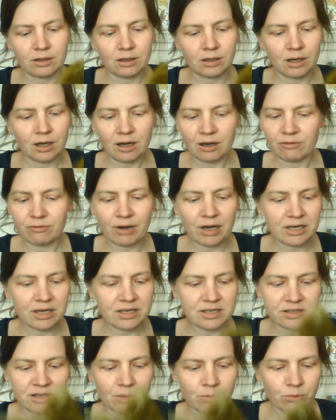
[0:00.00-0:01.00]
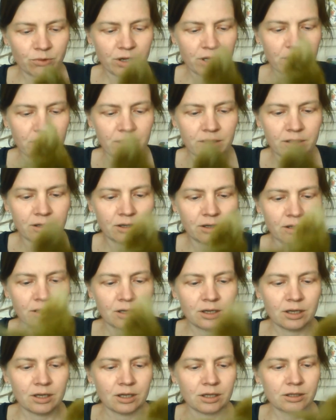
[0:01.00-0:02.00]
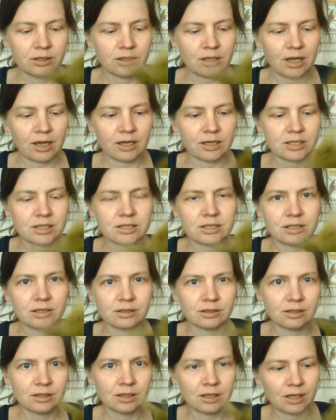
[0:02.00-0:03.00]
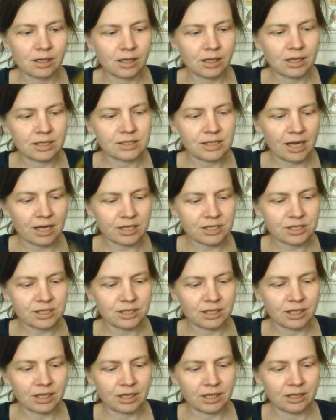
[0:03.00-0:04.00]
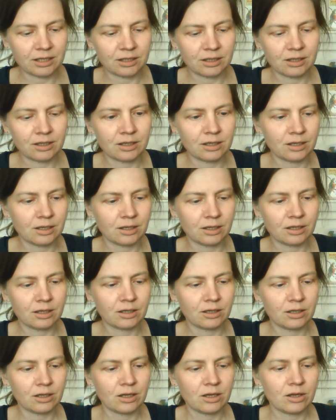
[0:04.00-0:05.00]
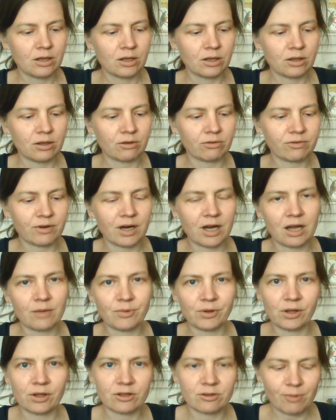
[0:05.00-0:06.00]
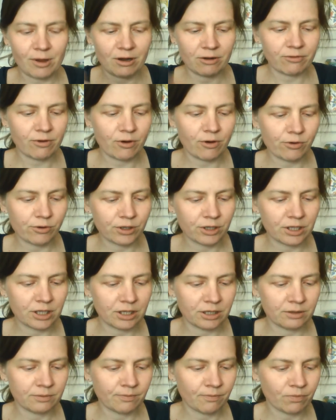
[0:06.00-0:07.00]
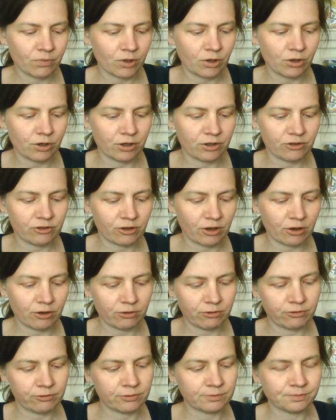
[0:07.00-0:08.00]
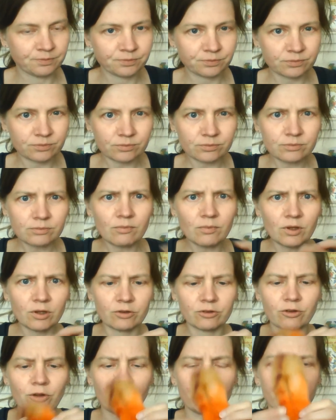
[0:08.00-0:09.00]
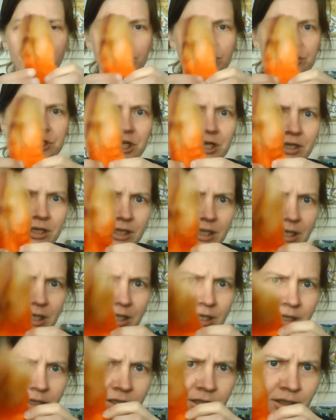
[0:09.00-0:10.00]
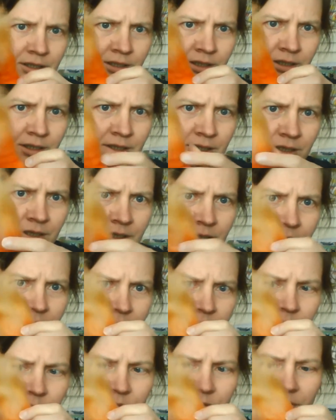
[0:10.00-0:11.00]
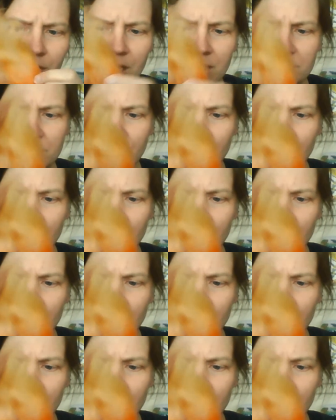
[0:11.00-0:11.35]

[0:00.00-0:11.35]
I read somewhere that it's actually the fibre that's been folded in on itself. So if you gently prise it